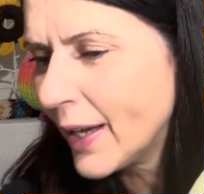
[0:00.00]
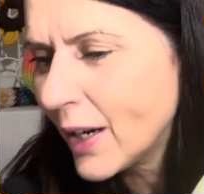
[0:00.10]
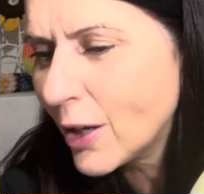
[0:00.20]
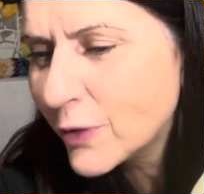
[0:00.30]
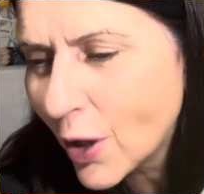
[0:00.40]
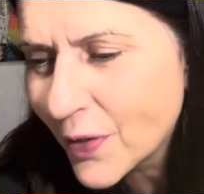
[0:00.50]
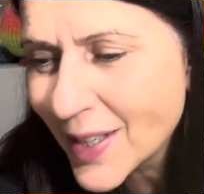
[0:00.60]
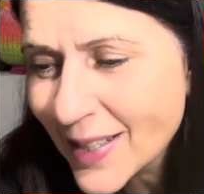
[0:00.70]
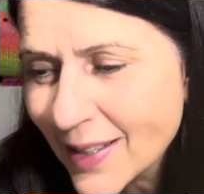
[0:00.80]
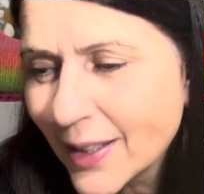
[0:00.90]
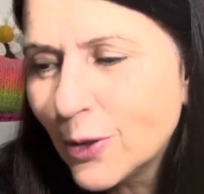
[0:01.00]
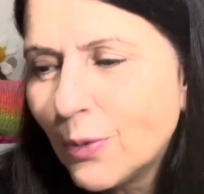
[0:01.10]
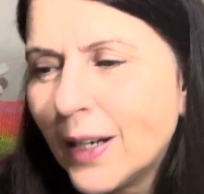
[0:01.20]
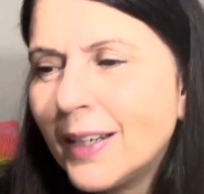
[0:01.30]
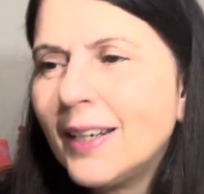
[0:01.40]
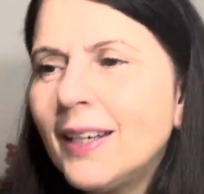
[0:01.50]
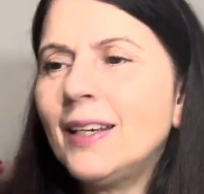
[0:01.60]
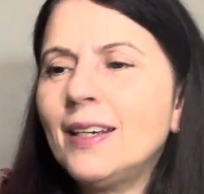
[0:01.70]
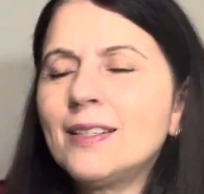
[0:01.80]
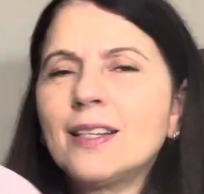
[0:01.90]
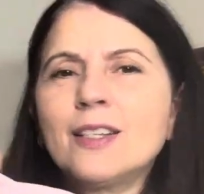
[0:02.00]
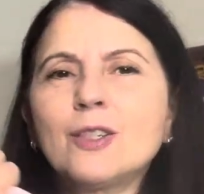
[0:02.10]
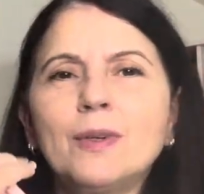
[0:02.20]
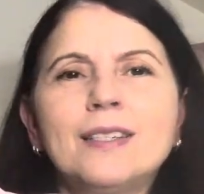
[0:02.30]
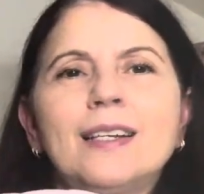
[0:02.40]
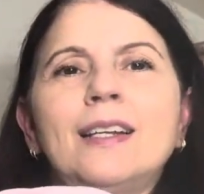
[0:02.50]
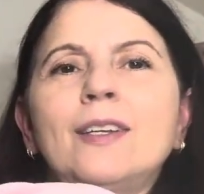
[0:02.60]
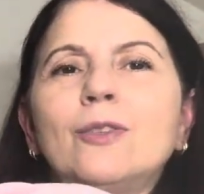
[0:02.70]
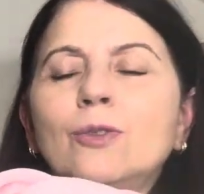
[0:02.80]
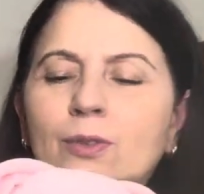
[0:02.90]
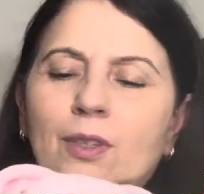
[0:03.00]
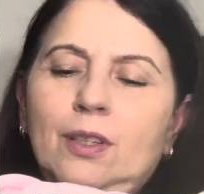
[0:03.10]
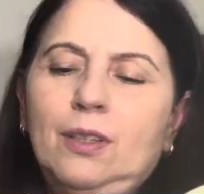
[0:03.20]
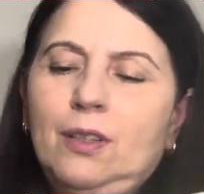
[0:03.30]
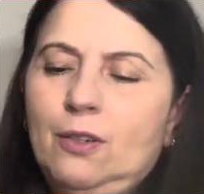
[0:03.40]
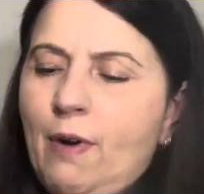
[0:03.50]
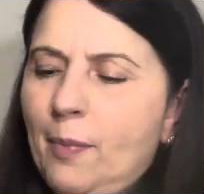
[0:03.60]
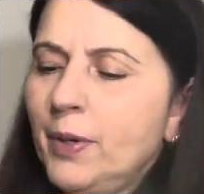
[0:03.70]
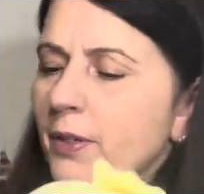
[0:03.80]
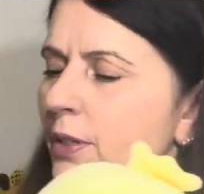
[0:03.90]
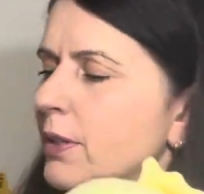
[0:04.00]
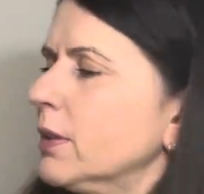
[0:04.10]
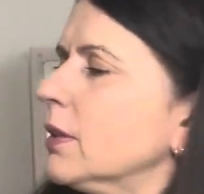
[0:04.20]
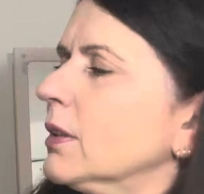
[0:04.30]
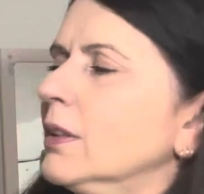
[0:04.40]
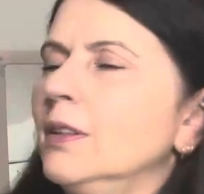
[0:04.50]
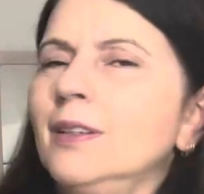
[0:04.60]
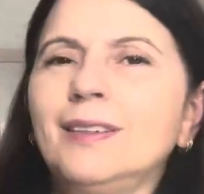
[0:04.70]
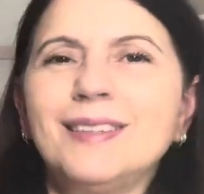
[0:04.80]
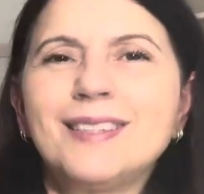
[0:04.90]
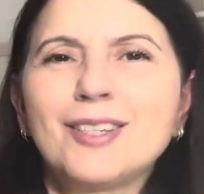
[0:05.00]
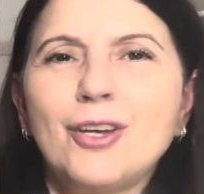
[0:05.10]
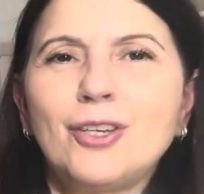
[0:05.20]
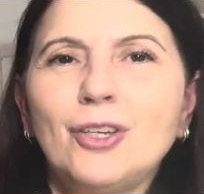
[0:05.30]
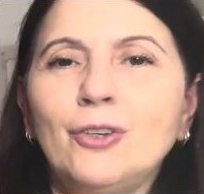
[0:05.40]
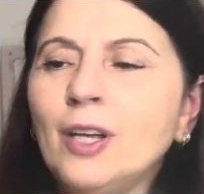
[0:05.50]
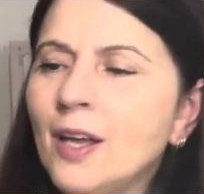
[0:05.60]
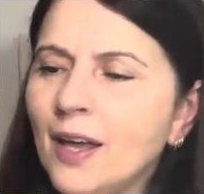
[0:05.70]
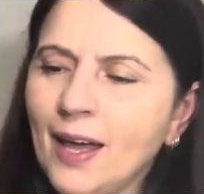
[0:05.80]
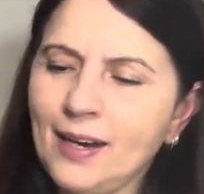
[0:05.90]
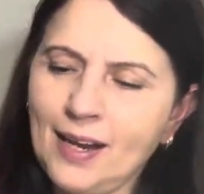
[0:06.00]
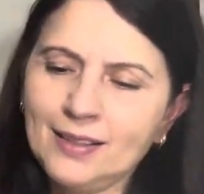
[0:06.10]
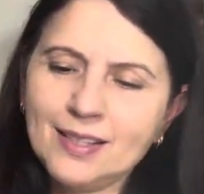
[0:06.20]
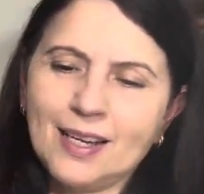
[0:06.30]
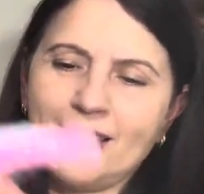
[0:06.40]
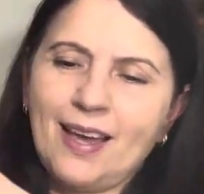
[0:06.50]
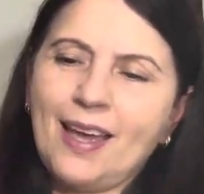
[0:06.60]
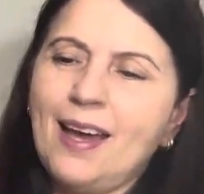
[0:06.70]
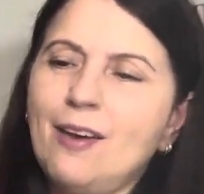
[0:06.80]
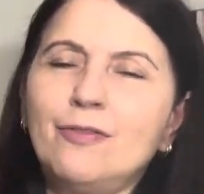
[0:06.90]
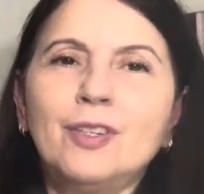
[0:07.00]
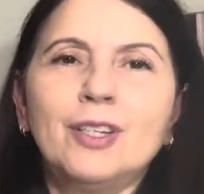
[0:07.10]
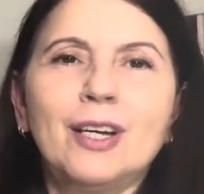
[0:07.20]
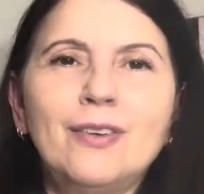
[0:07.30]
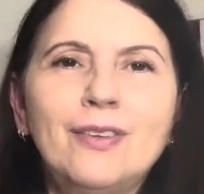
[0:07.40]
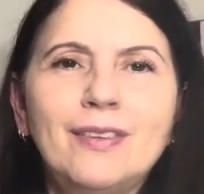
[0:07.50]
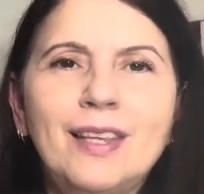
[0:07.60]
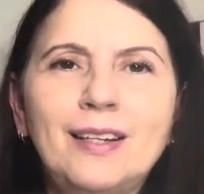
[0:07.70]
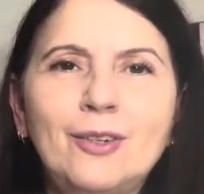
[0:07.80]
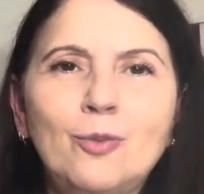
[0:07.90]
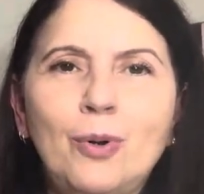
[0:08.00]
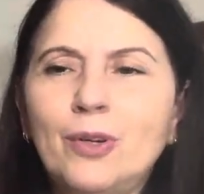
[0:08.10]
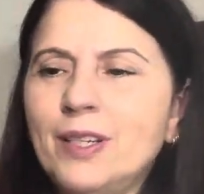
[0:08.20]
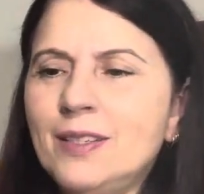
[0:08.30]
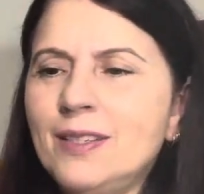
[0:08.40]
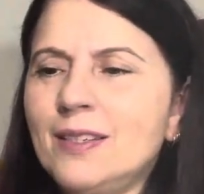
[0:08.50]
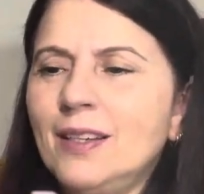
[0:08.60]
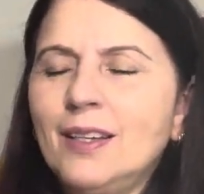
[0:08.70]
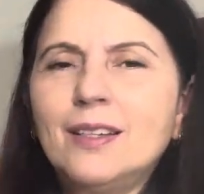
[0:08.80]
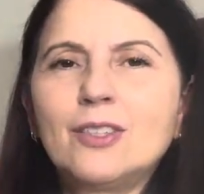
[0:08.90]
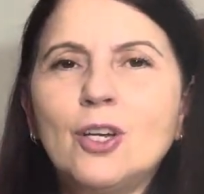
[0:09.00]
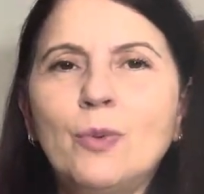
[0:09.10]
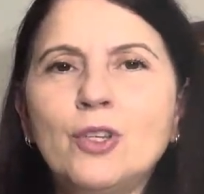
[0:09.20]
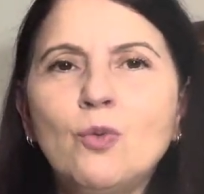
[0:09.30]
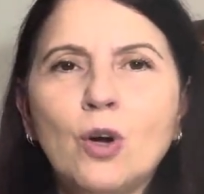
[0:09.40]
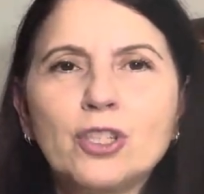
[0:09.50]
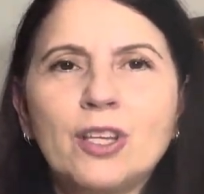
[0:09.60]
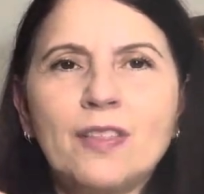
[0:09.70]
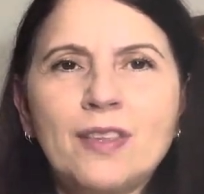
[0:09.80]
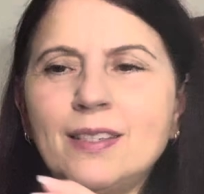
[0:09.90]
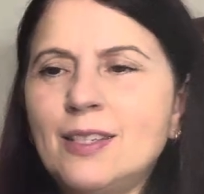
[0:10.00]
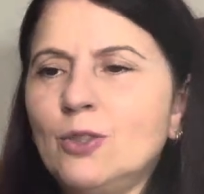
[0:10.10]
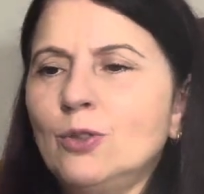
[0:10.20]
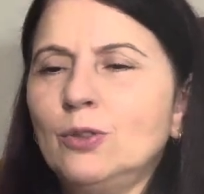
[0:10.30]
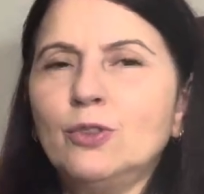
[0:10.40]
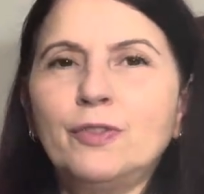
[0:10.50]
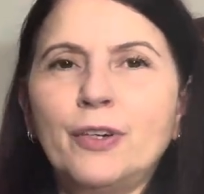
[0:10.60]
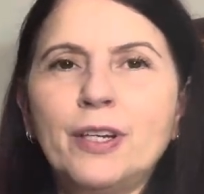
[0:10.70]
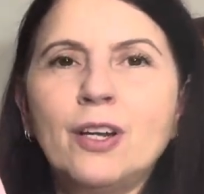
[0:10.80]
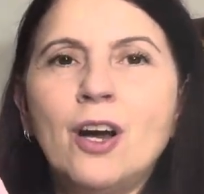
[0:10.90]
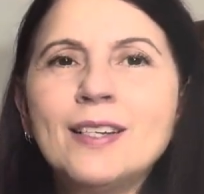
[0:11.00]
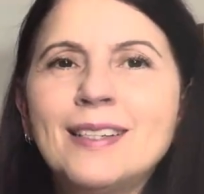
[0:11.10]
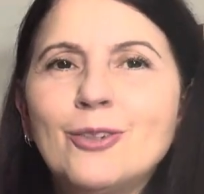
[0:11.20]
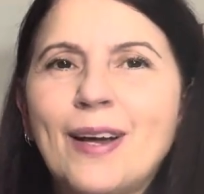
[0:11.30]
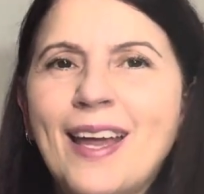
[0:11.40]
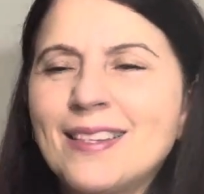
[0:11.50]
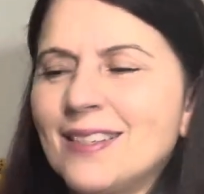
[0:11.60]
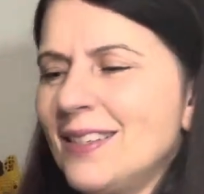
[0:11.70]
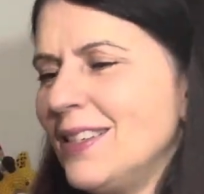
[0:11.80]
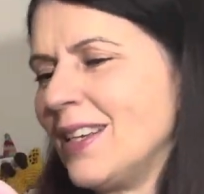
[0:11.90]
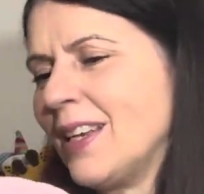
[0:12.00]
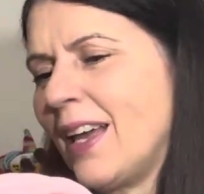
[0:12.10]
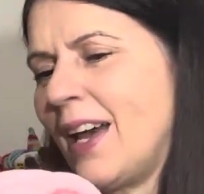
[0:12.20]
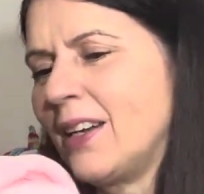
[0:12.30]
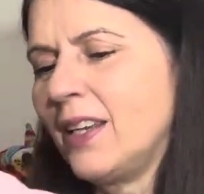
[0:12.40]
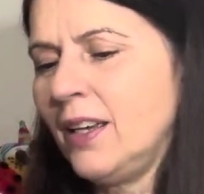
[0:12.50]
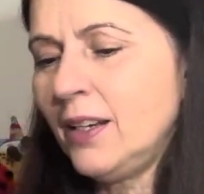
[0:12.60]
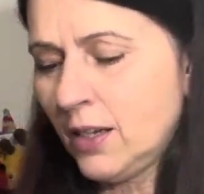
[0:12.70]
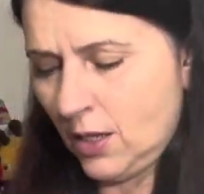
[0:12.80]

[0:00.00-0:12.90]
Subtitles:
And I've got this little one here. So this one is a little rabbit. So cute. And under they have, you know, their little bodies. So when you wash that, they still look very nice. Little hands are sticking out again.